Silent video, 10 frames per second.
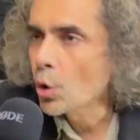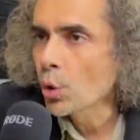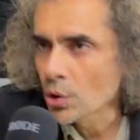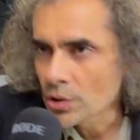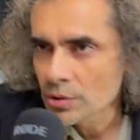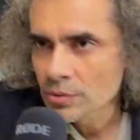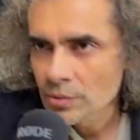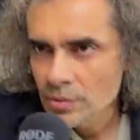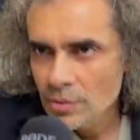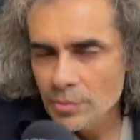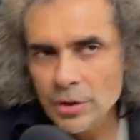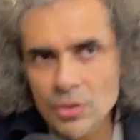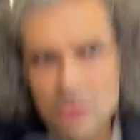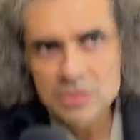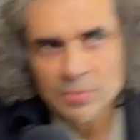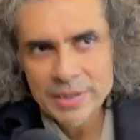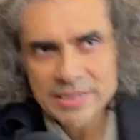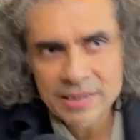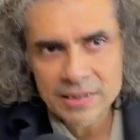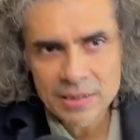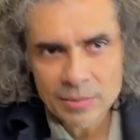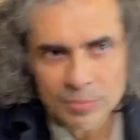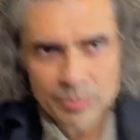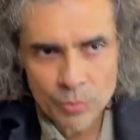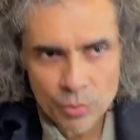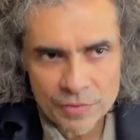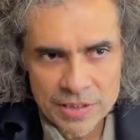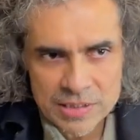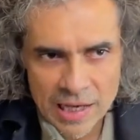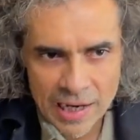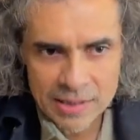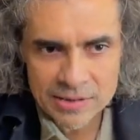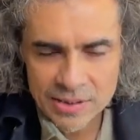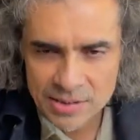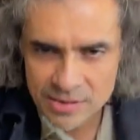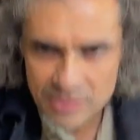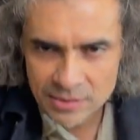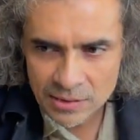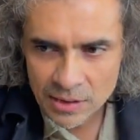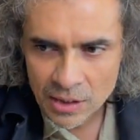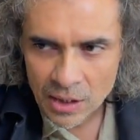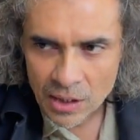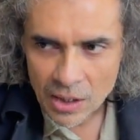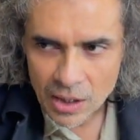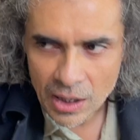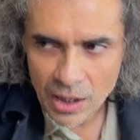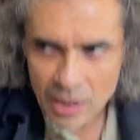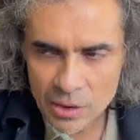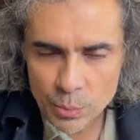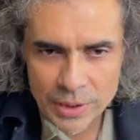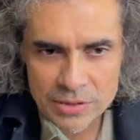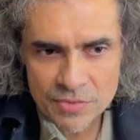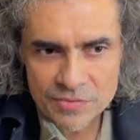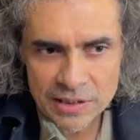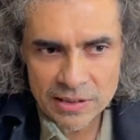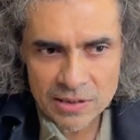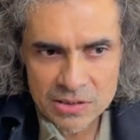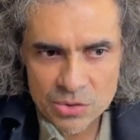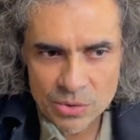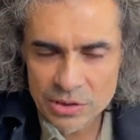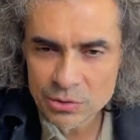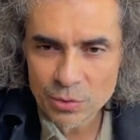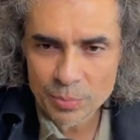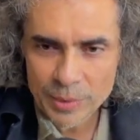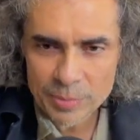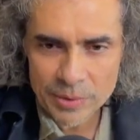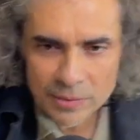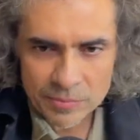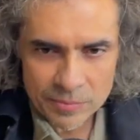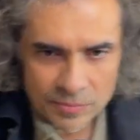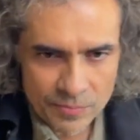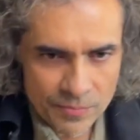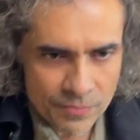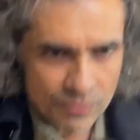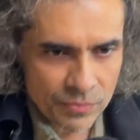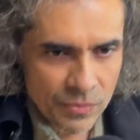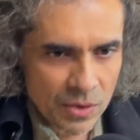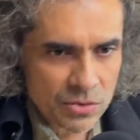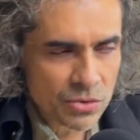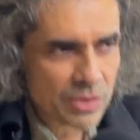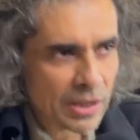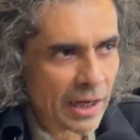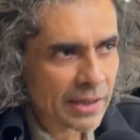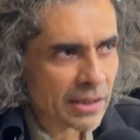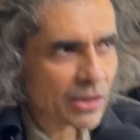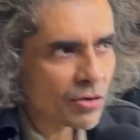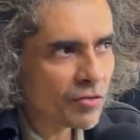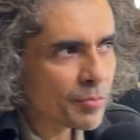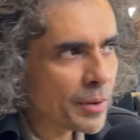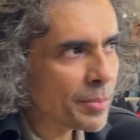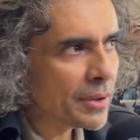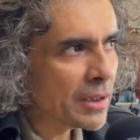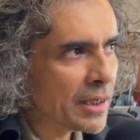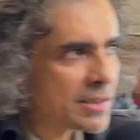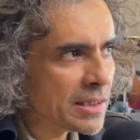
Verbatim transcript: core, because basically movies and theatre are ways of telling a story through people. So the handling of people and